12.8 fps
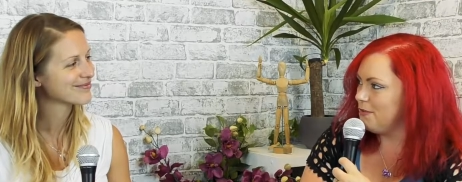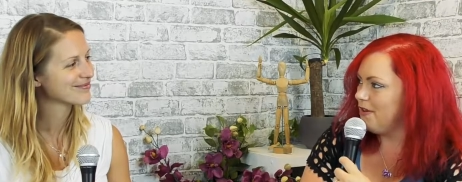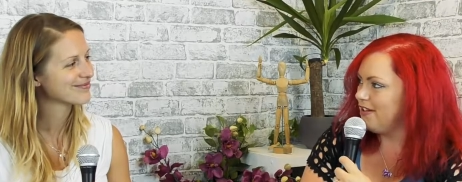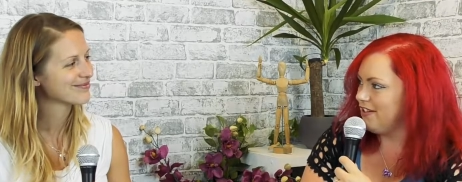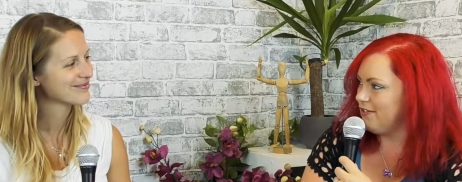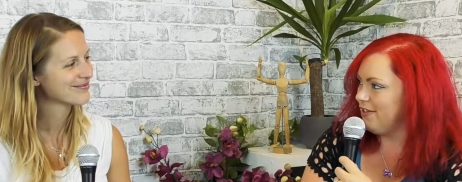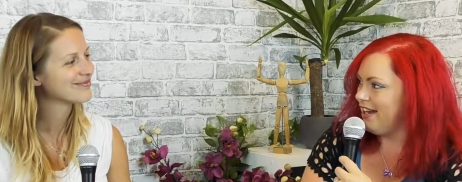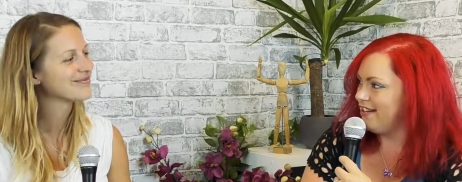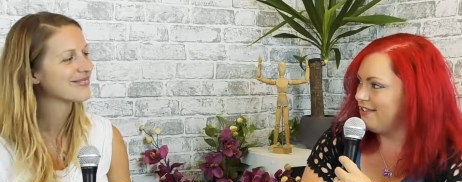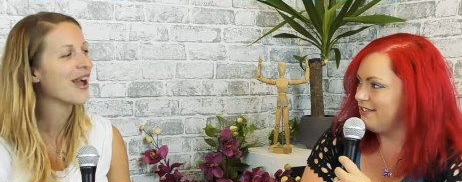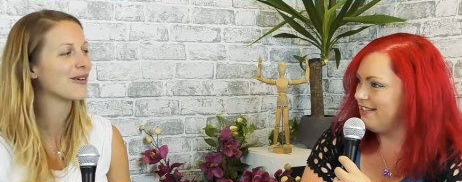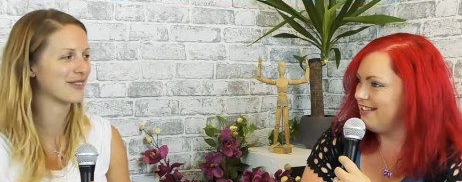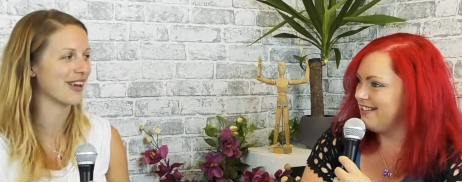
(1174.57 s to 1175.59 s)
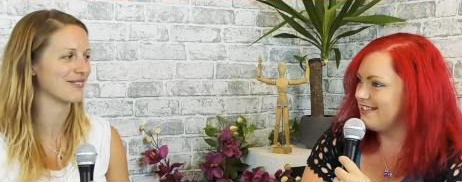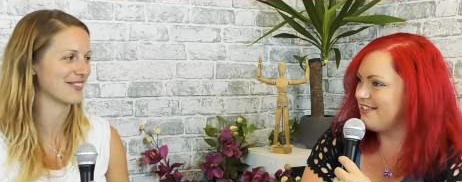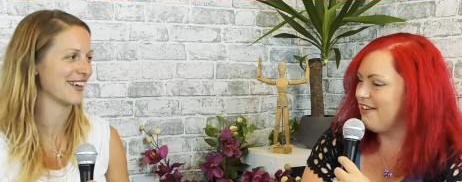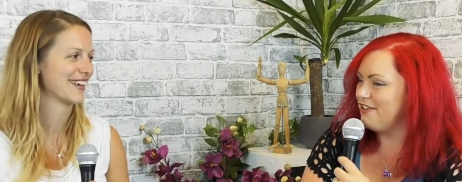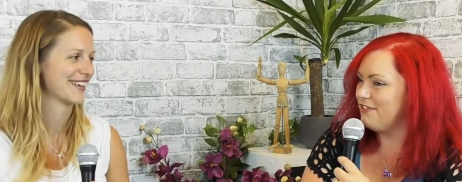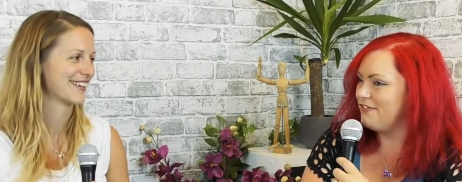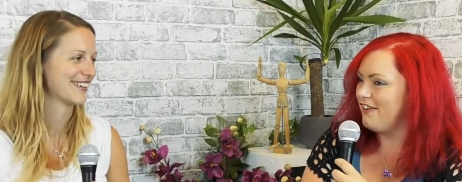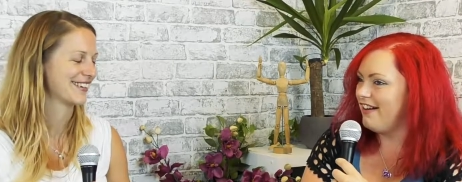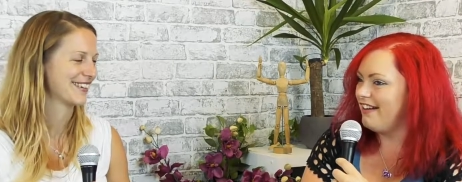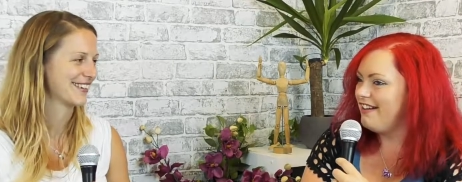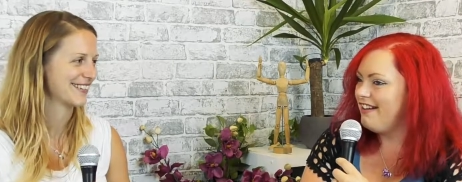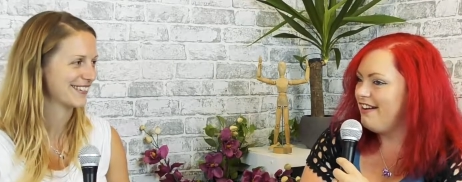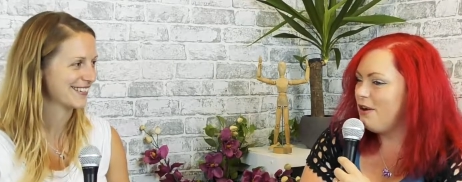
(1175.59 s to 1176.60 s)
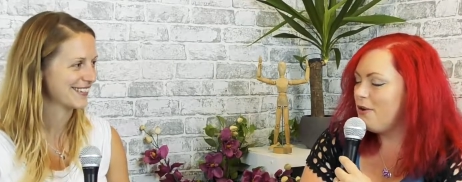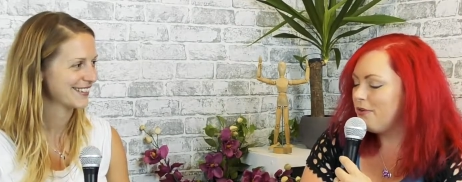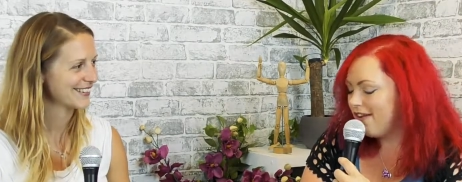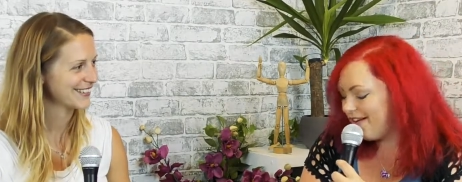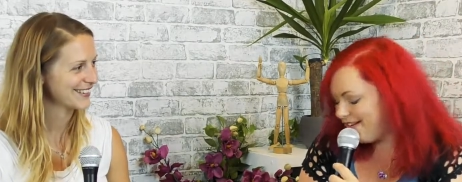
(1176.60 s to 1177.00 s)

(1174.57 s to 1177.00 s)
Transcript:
Speaker 1: a word in your head, and, oh, and it's kind of like, oh no.